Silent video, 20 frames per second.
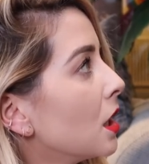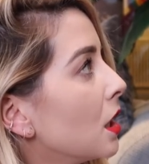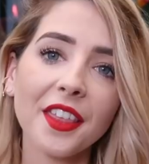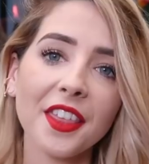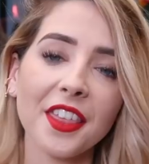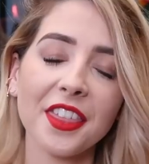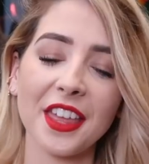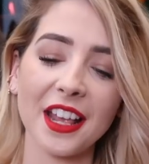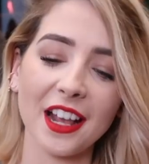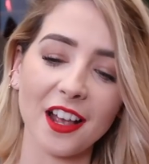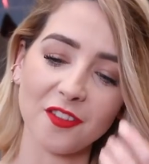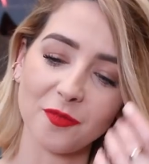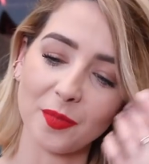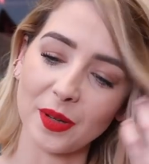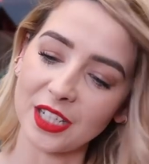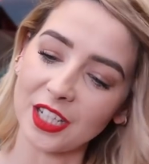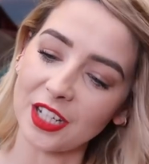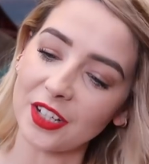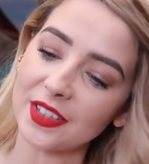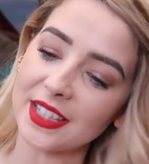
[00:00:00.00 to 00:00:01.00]
another thing I've
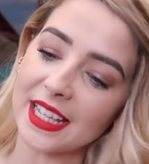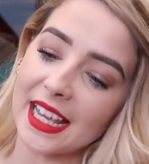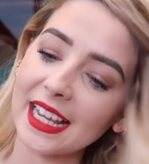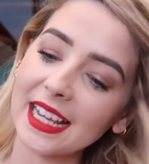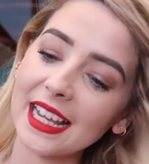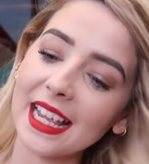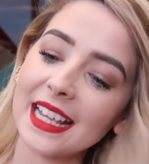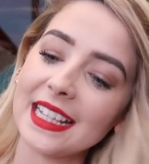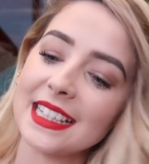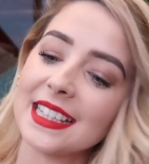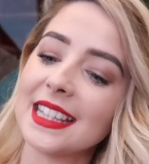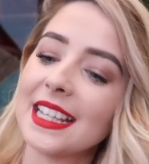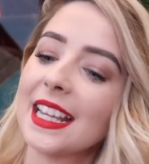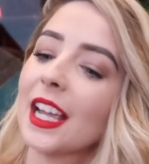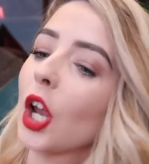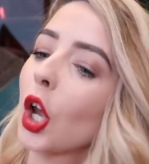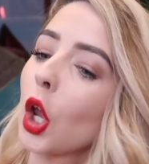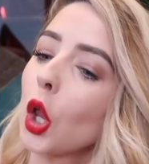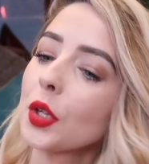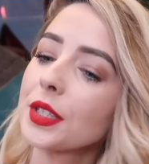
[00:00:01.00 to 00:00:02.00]
been using is the
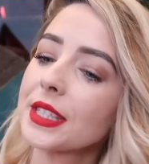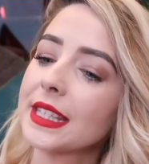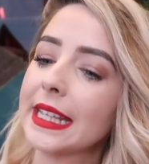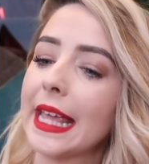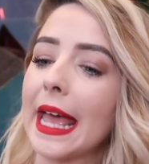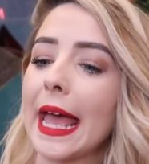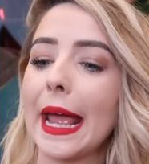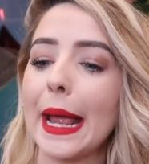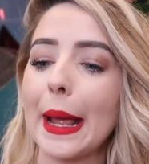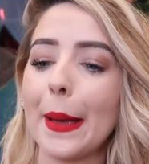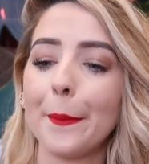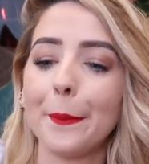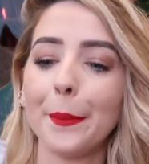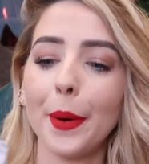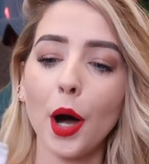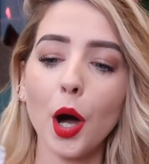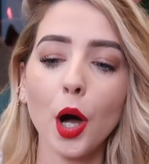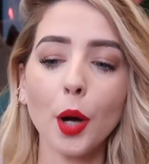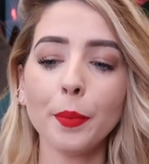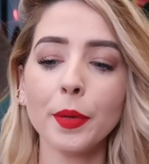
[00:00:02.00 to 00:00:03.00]
Glossier
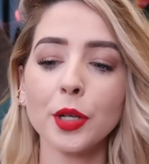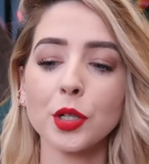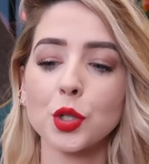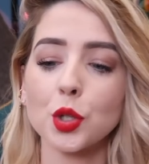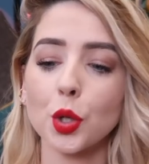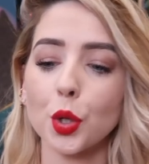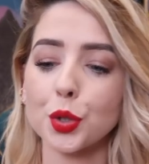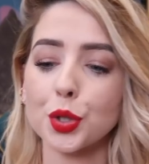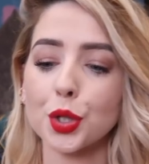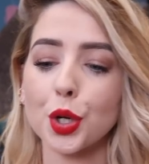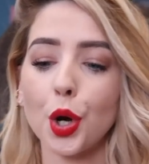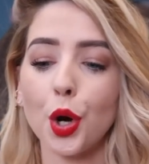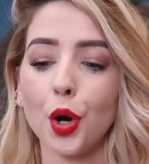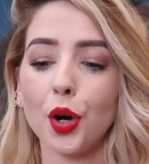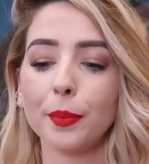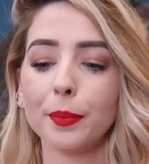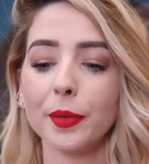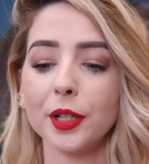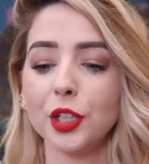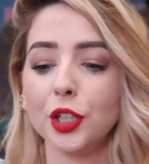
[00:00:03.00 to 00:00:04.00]

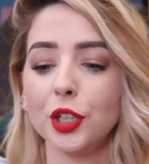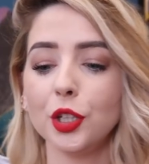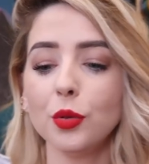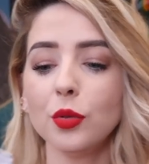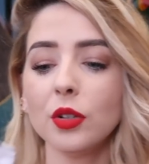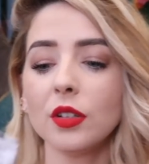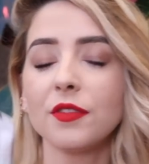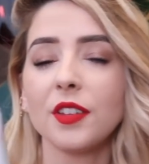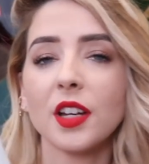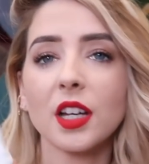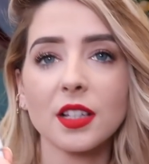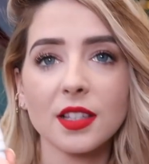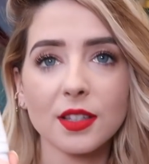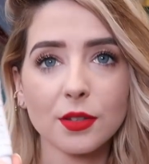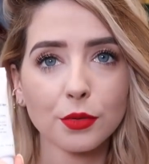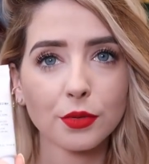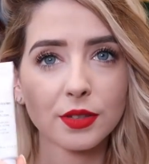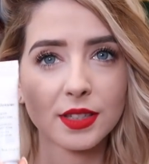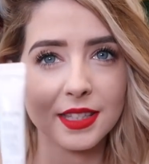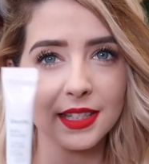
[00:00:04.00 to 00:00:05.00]
Balm.com
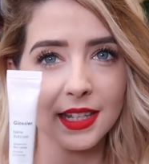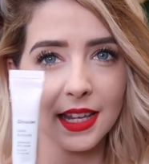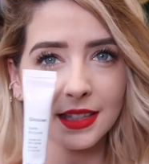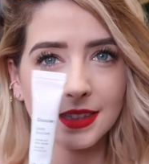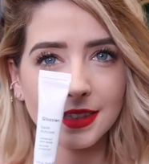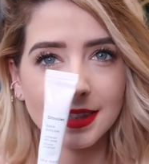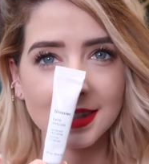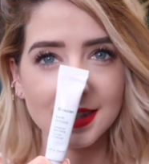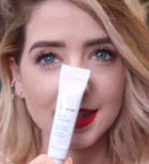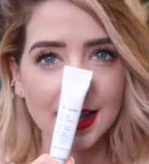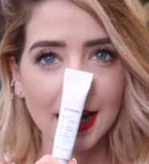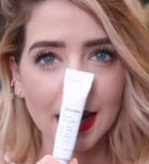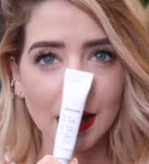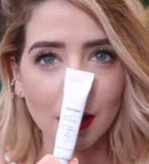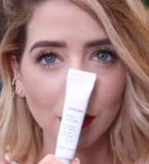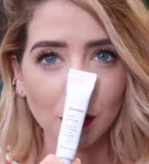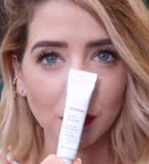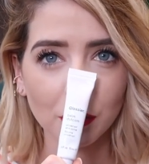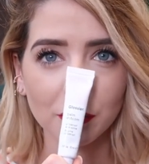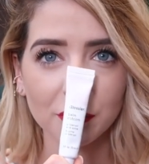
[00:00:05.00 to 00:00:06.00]
Universal Skin
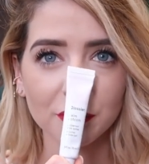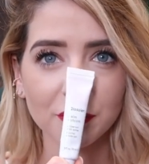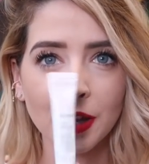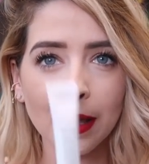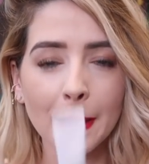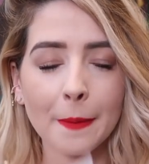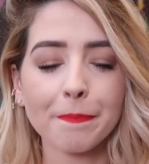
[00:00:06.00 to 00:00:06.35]
Salve.